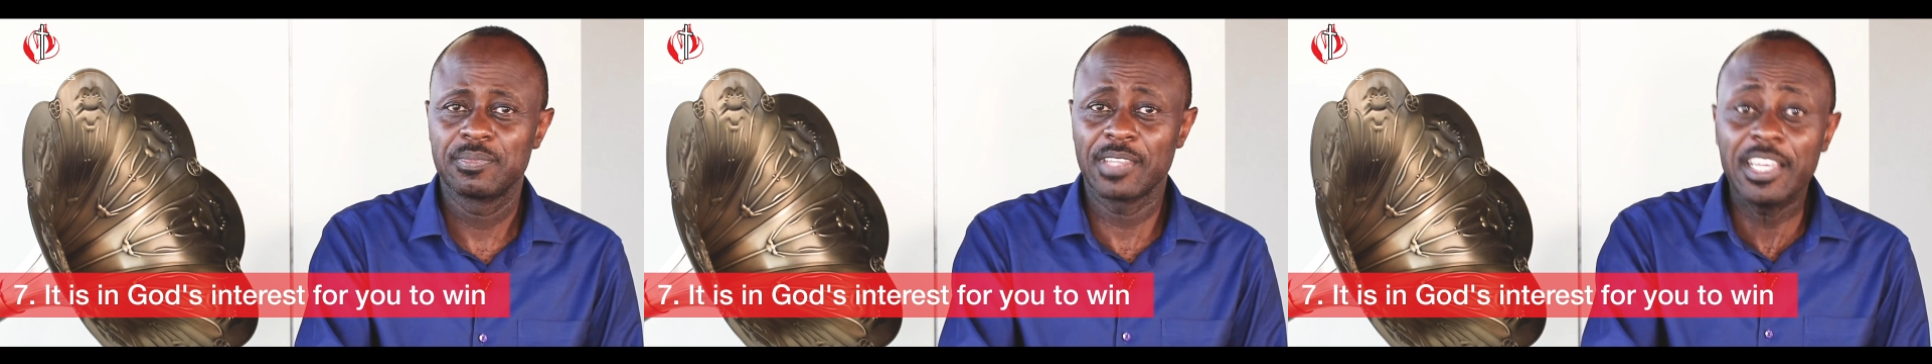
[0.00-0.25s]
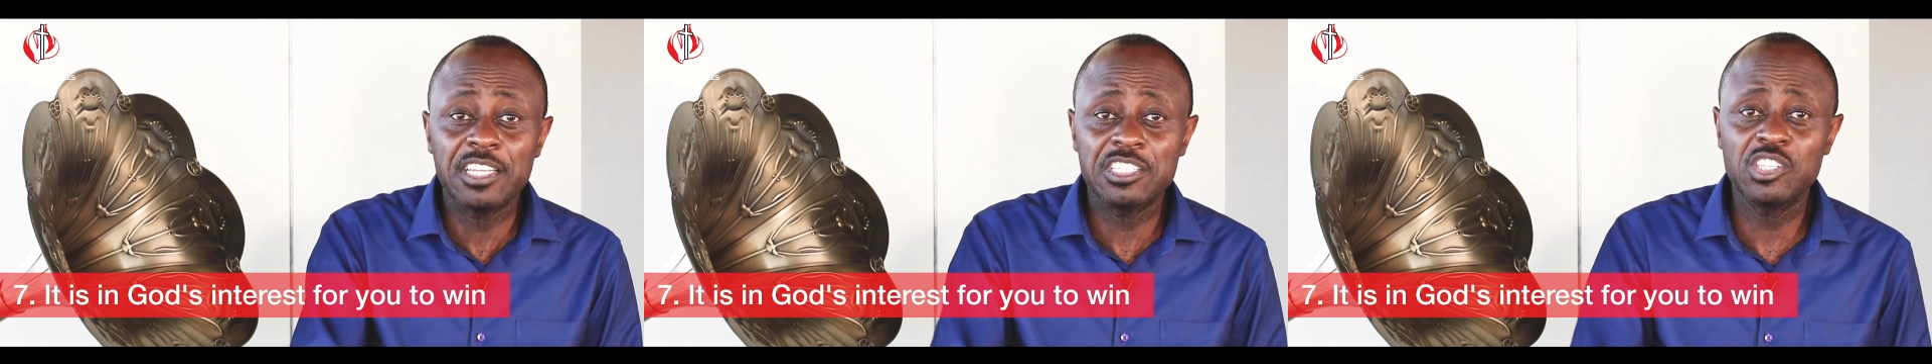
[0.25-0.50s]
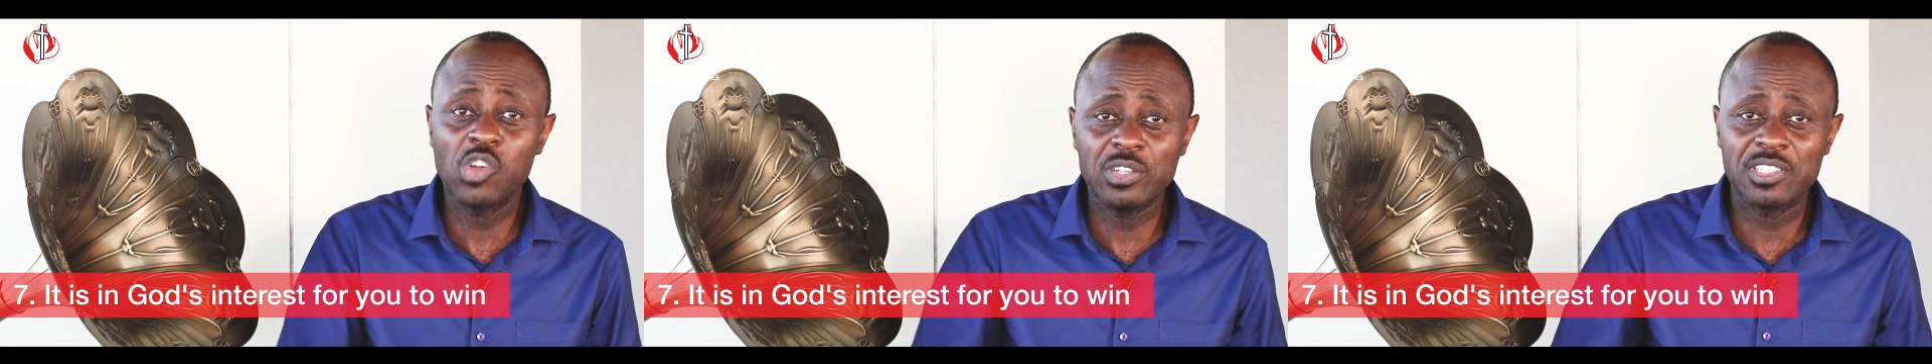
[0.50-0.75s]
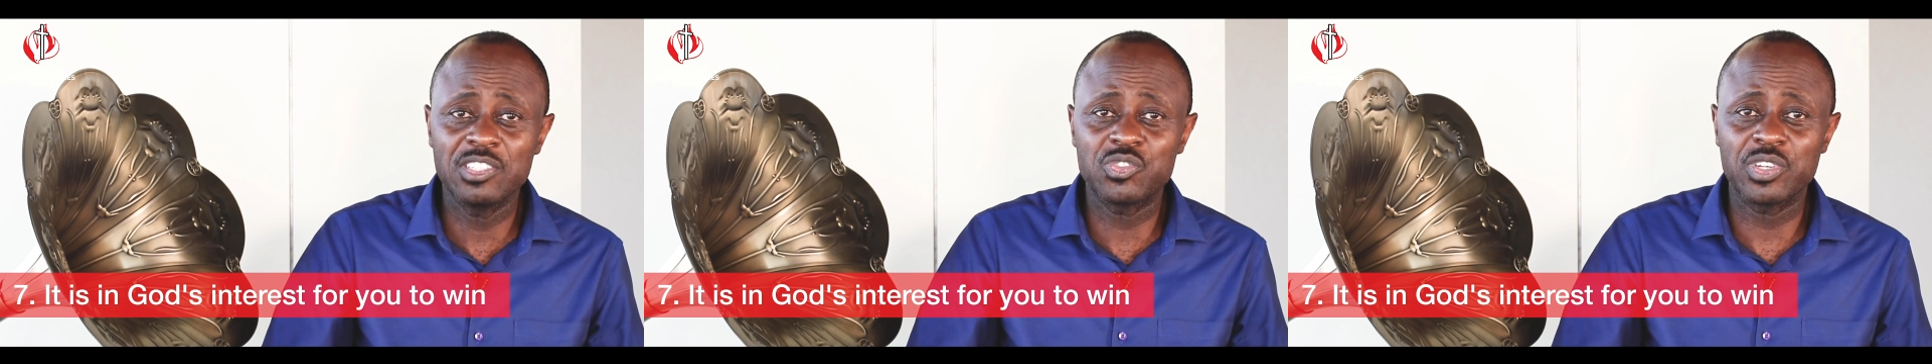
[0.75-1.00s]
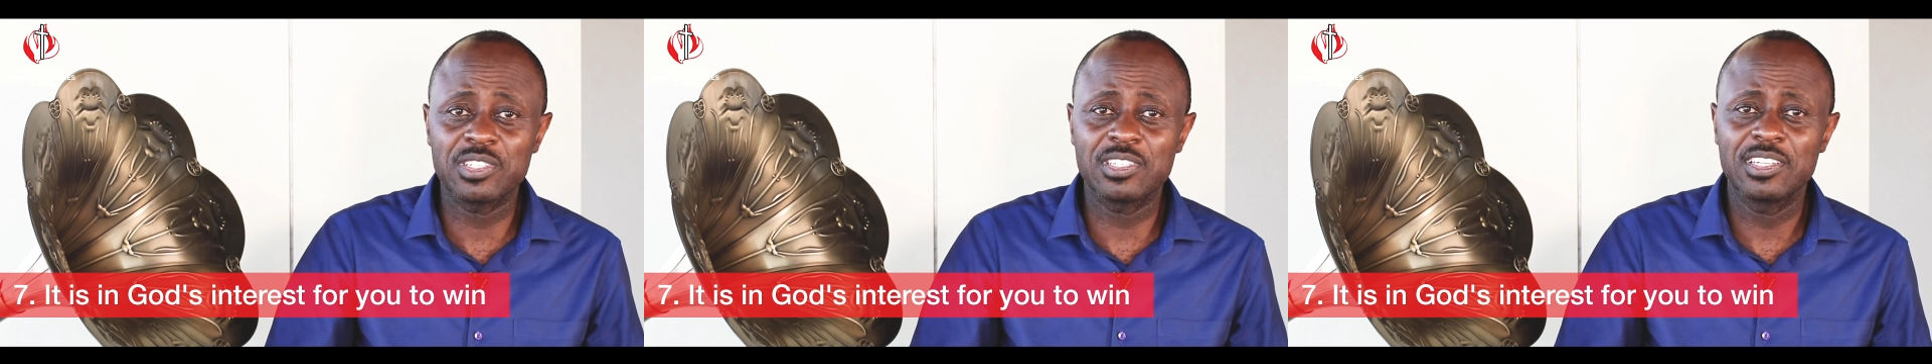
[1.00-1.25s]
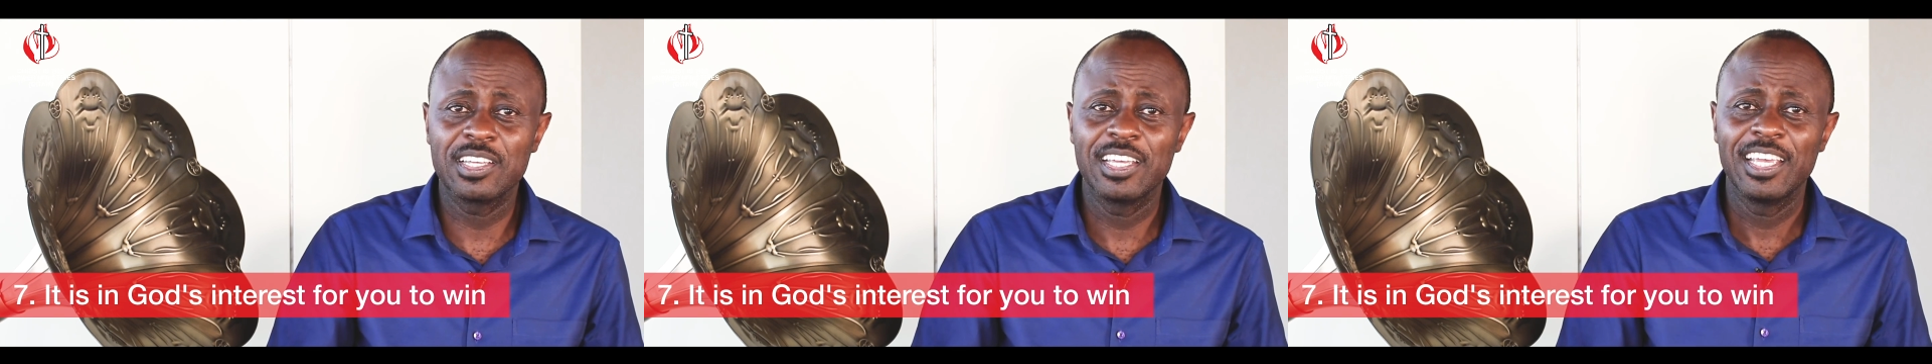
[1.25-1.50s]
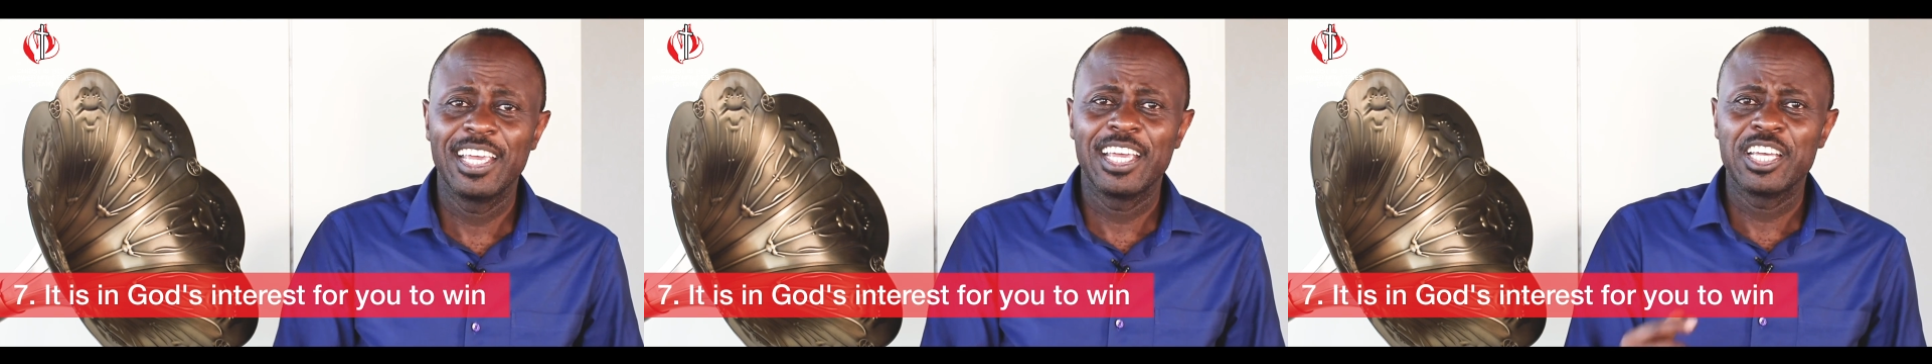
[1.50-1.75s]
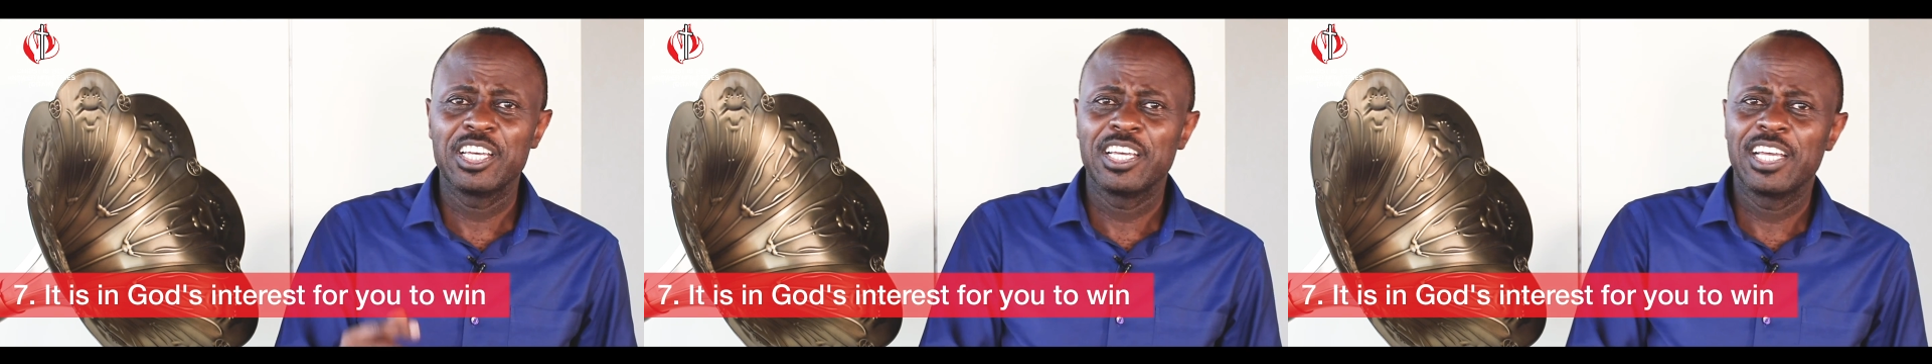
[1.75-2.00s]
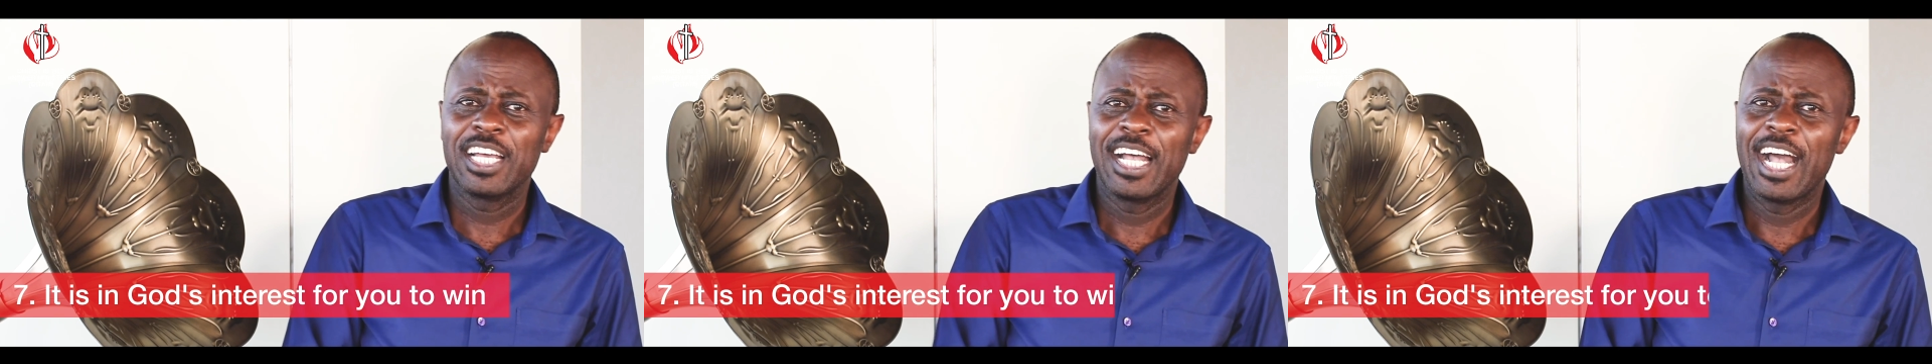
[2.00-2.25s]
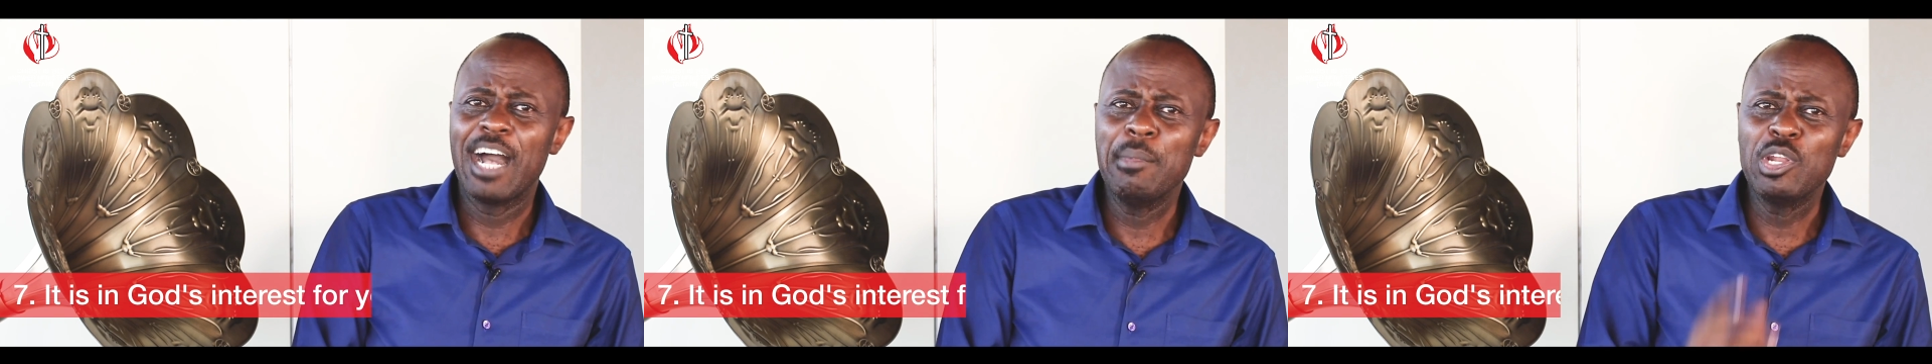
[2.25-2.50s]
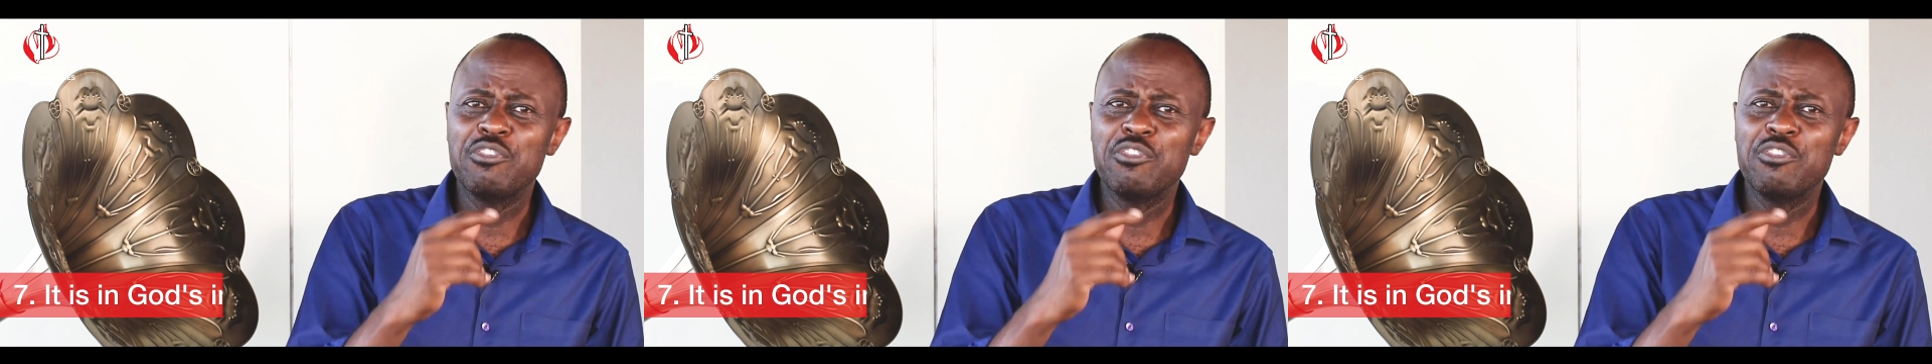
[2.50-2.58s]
It is in God's interest. How many